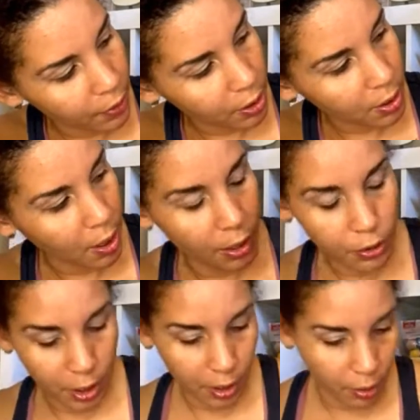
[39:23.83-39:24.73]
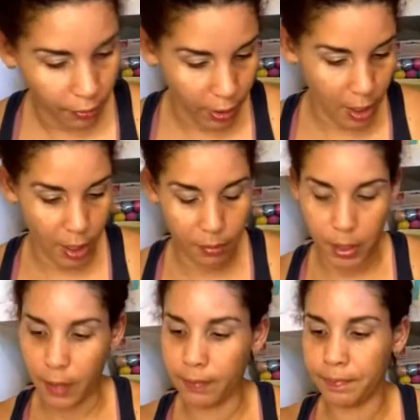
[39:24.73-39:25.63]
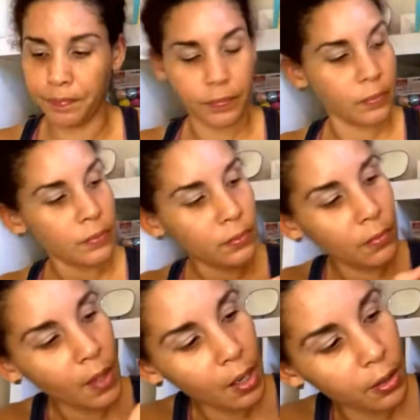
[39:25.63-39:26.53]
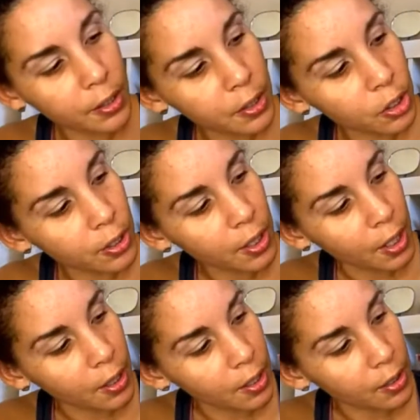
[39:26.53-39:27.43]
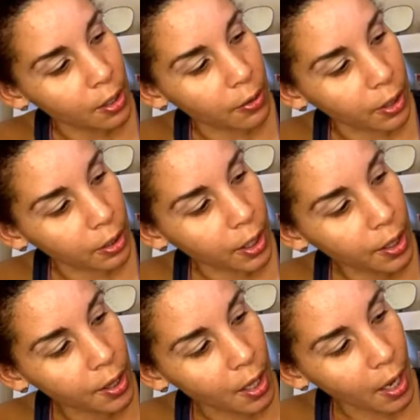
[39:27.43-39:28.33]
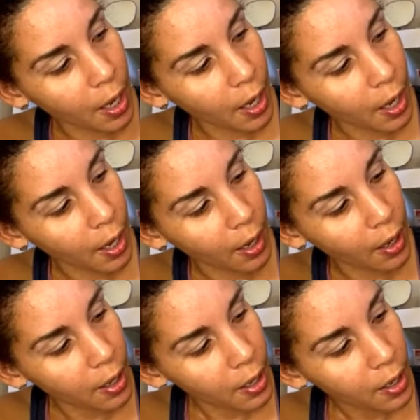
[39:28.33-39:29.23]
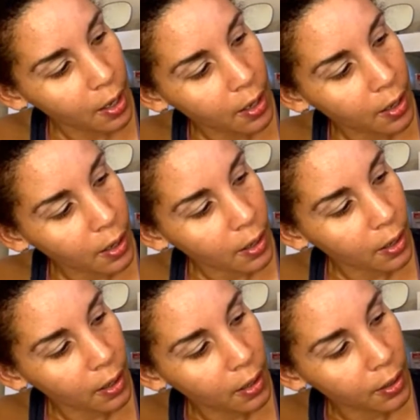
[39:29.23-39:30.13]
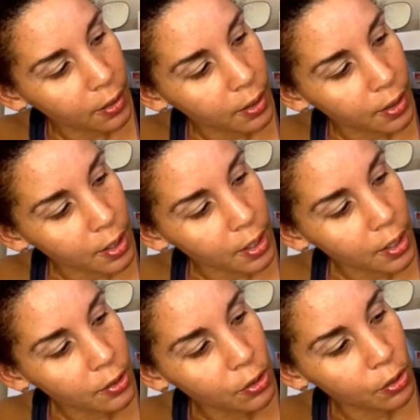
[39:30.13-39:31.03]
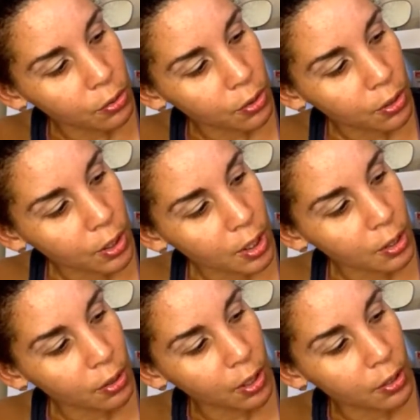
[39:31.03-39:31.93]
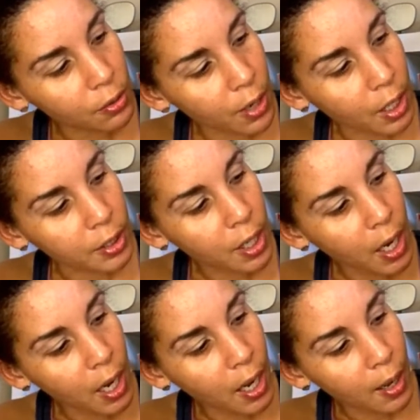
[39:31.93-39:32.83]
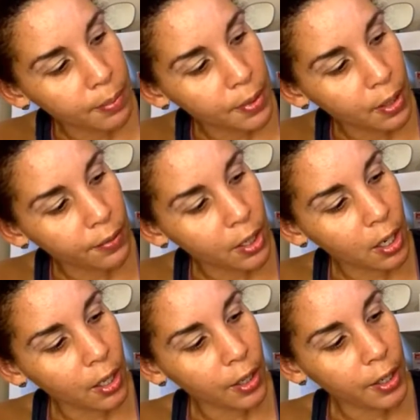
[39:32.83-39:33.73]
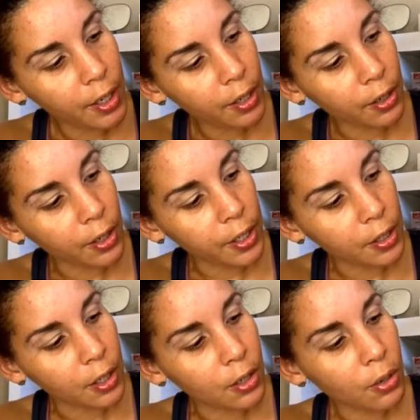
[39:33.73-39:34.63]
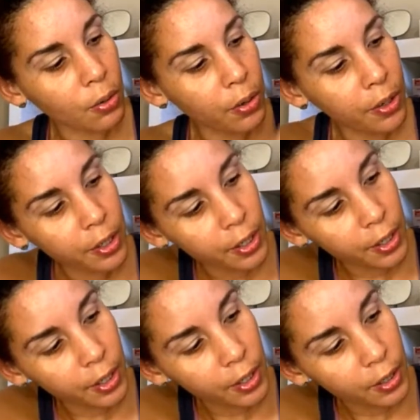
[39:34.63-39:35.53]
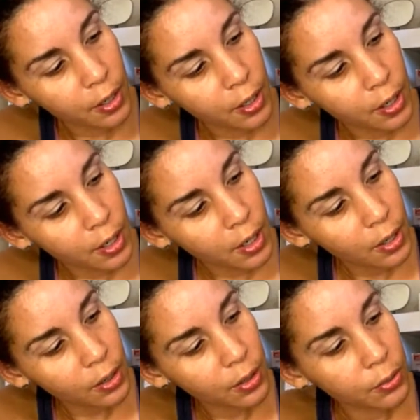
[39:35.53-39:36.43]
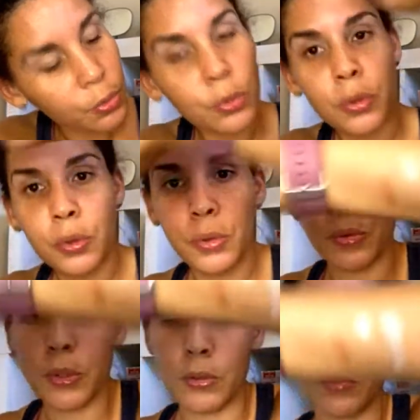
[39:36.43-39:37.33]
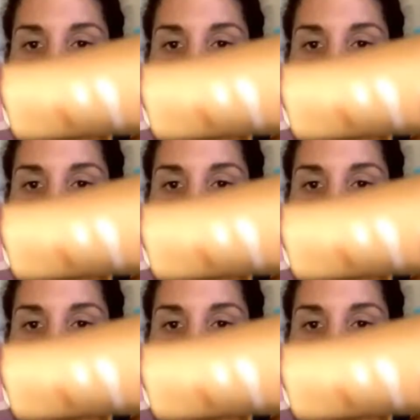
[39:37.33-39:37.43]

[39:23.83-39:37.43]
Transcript: nostalgia over there, but let's just get this going. Look at that. These usually you could do on top of a color or in the corner. Woo!